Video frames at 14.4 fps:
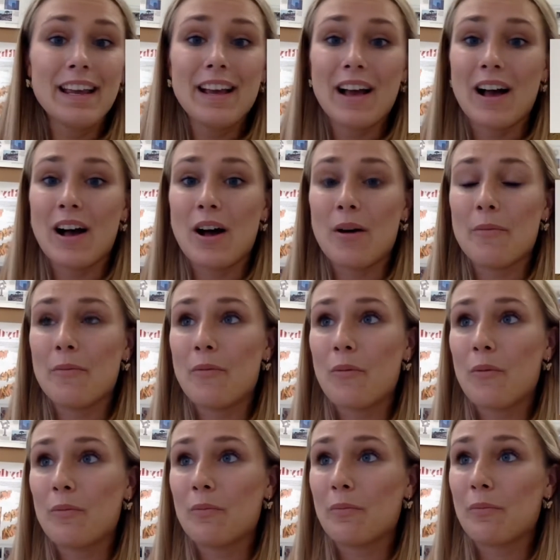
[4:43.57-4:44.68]

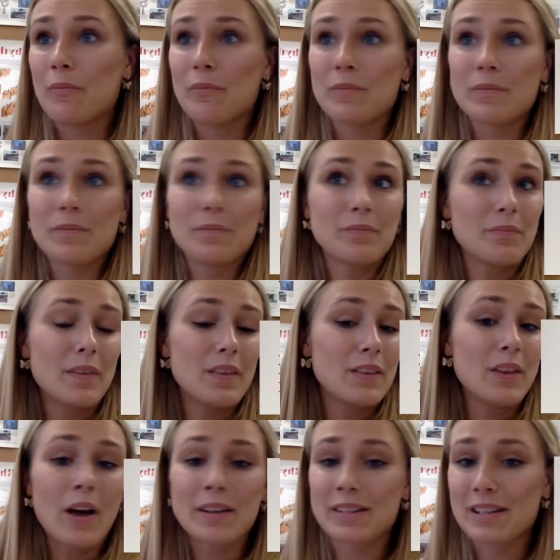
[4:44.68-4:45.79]

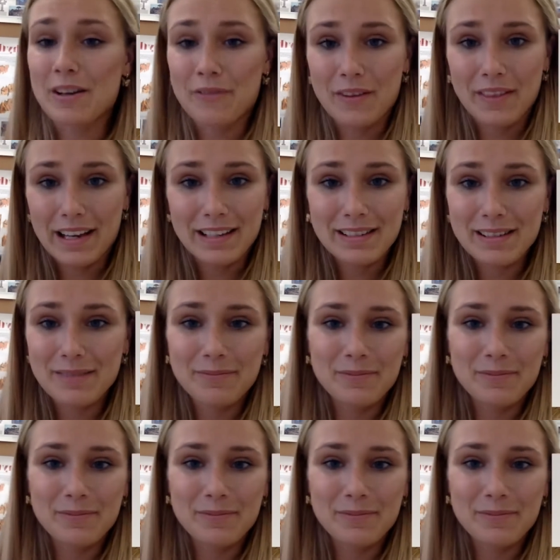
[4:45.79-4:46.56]
lots of different things.